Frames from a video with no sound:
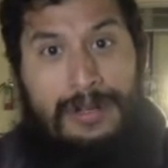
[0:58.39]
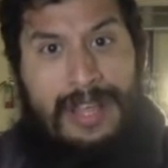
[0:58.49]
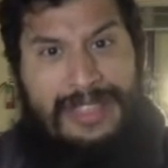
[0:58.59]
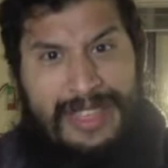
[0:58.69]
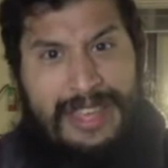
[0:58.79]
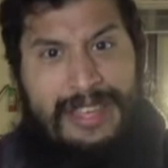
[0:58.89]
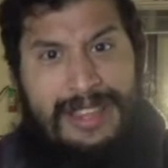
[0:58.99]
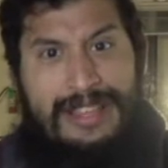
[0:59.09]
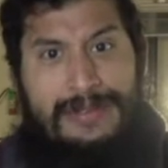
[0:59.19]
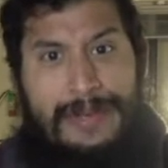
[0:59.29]
I think
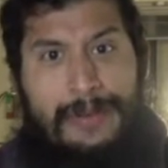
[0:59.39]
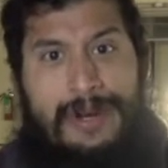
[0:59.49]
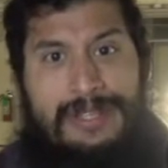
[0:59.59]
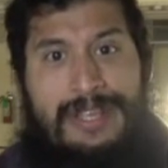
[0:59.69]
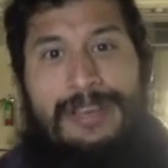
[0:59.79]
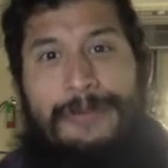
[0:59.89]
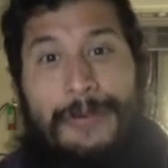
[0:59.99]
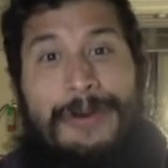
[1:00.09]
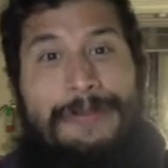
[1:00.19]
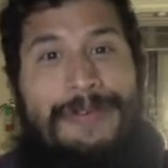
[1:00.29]
that's the way you want to say it. We
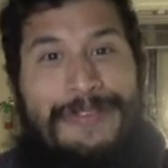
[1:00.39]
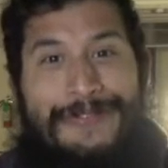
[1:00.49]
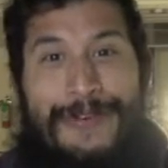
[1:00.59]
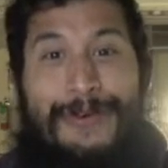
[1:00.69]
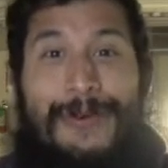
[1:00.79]
want to move it forward.